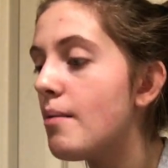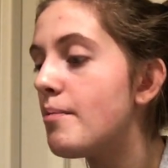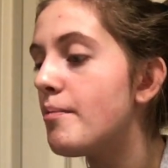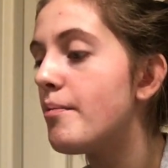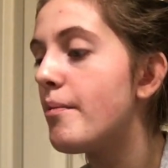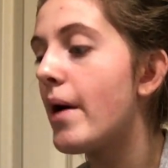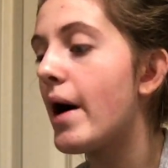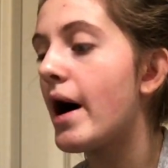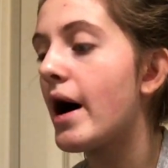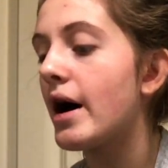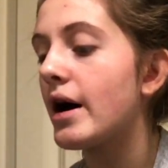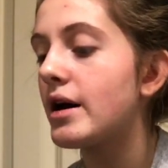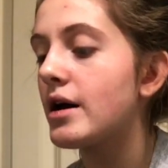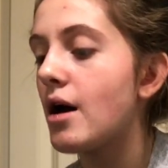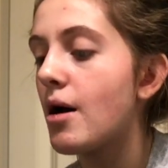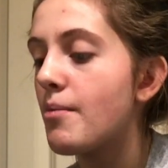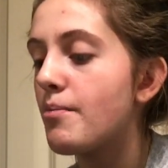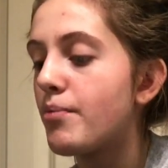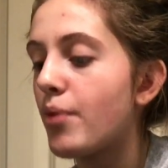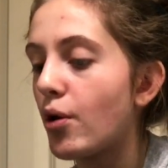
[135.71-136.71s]

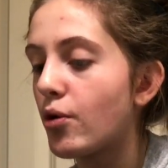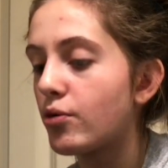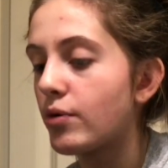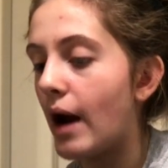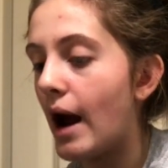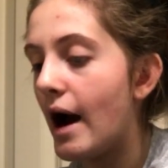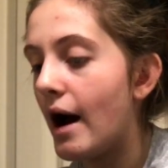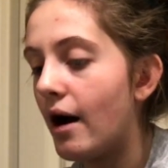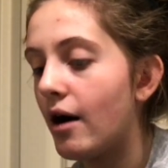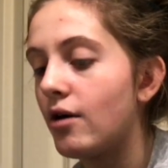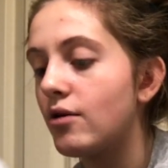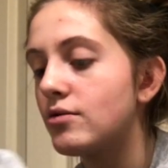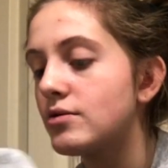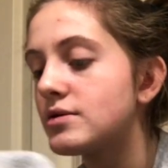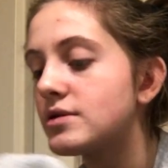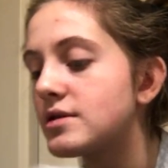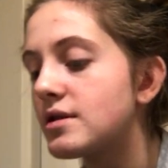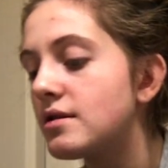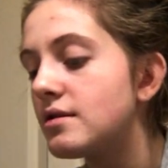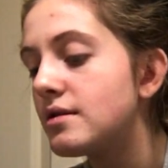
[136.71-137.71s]
my
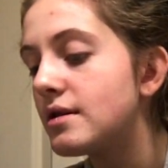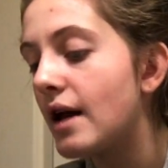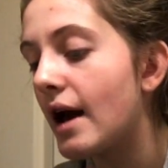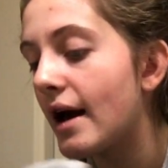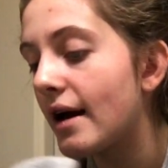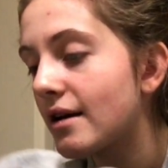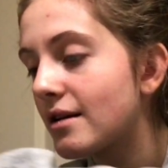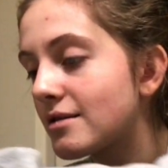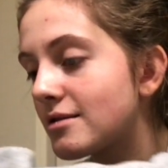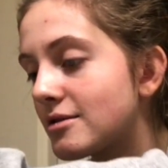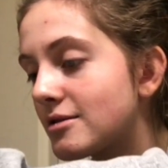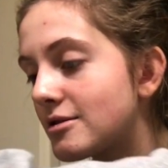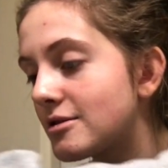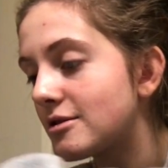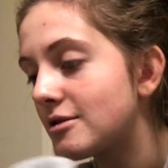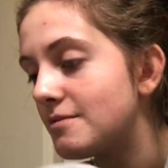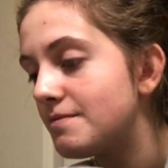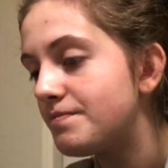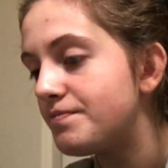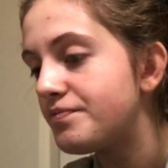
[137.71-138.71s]
brows next.